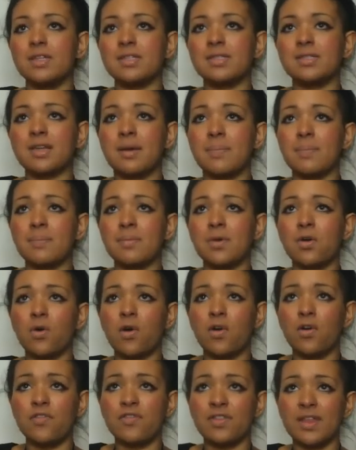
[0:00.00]
Some
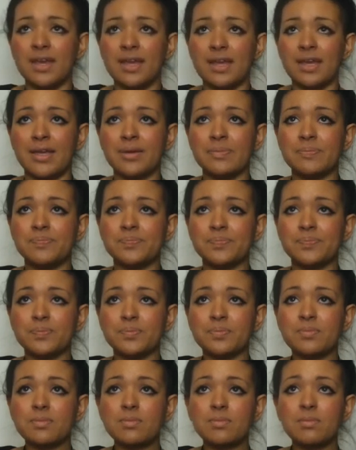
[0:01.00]
of the
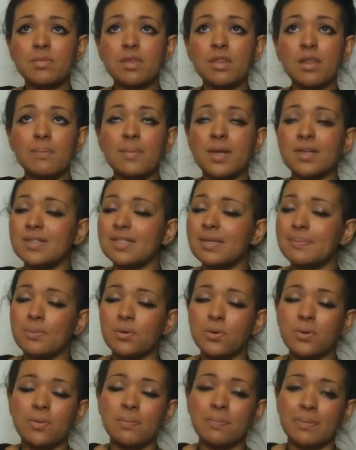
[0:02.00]
most
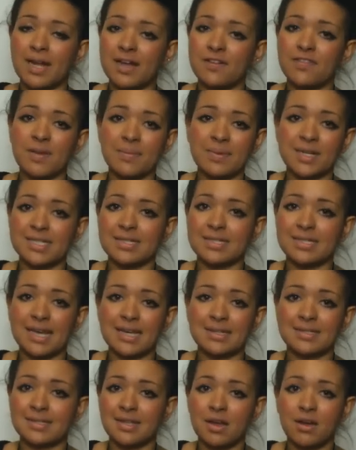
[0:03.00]
important black feminist
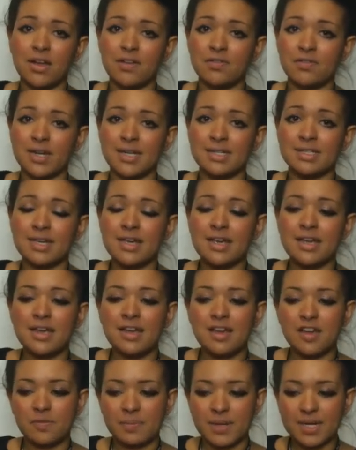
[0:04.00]
texts that I've read
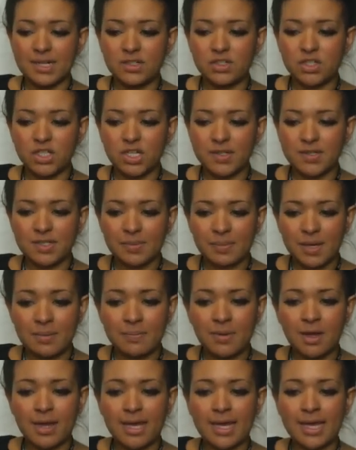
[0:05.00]
have been introduced to me
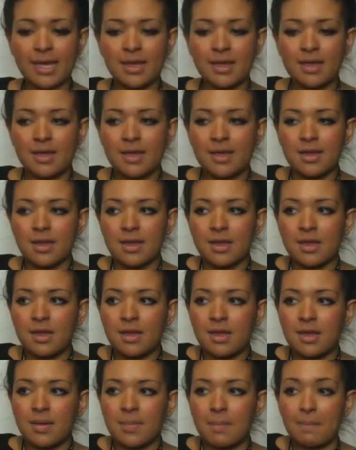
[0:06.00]
by
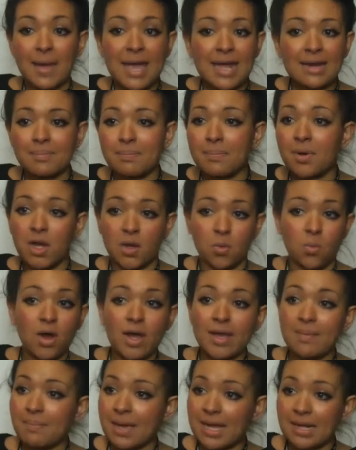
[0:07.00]
men, by
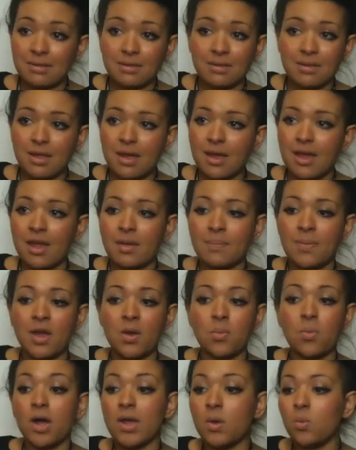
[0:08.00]
white men,
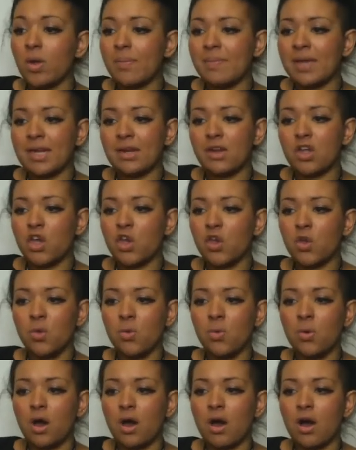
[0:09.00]
by white women
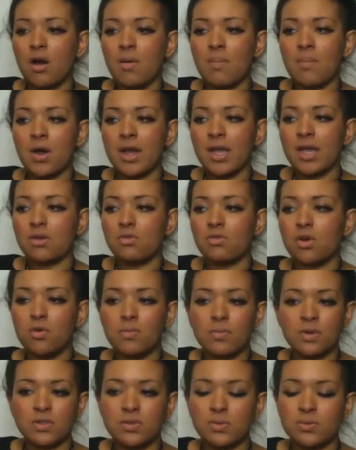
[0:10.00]
who are my role
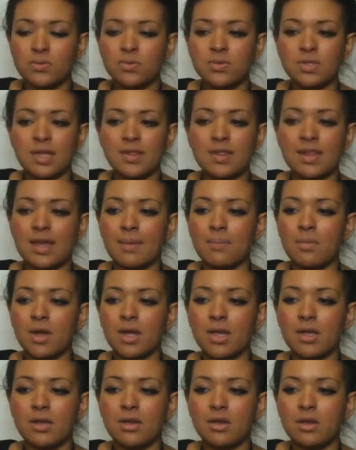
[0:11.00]
models, and they're
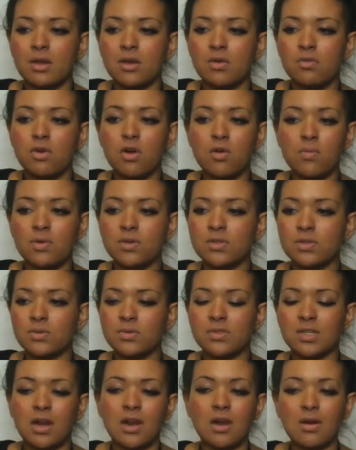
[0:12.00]
my role
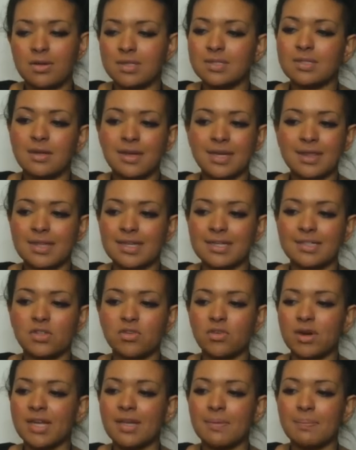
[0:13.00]
models alongside these
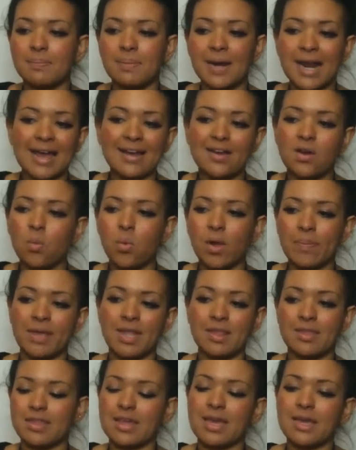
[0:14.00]
great black
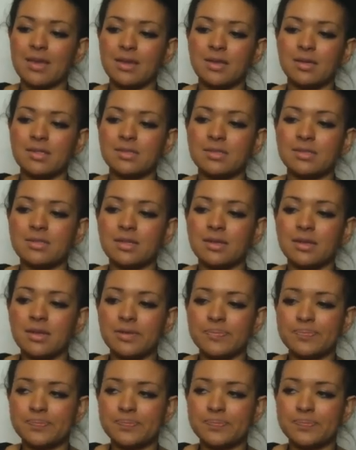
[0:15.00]
women thinkers,